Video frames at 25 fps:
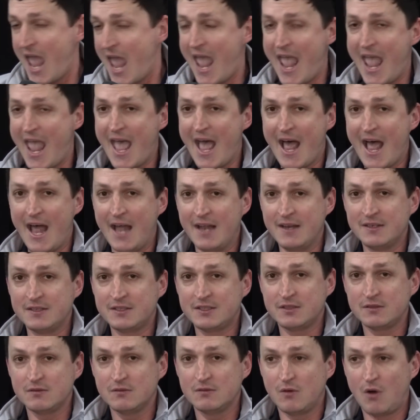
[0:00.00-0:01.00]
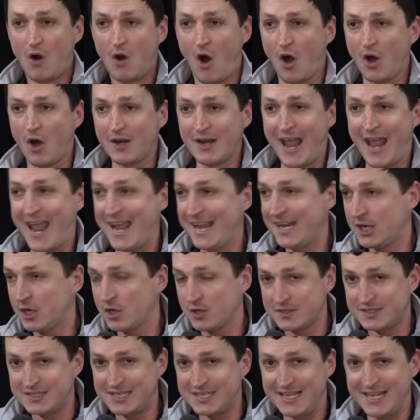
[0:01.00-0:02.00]
and aren't
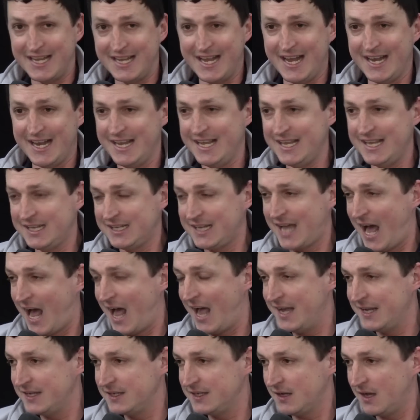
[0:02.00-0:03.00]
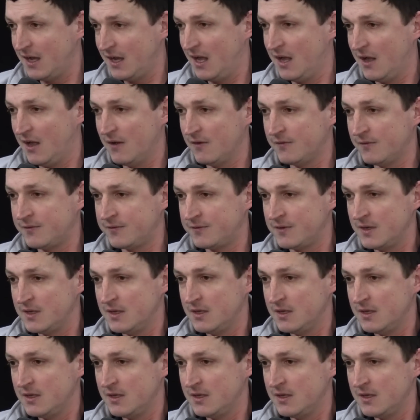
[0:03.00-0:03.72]
anchored to any kind of